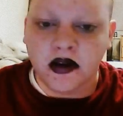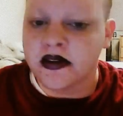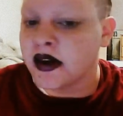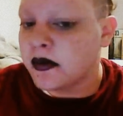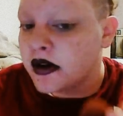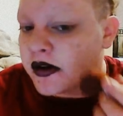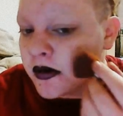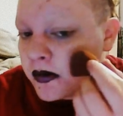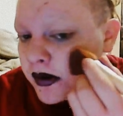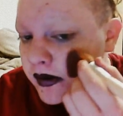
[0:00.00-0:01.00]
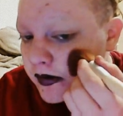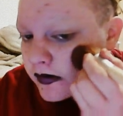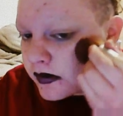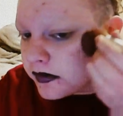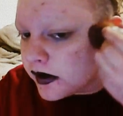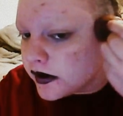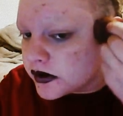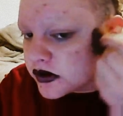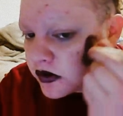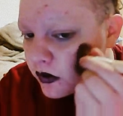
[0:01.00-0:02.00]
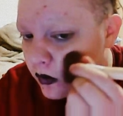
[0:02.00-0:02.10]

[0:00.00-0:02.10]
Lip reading: Next thing I'm going to do is blush.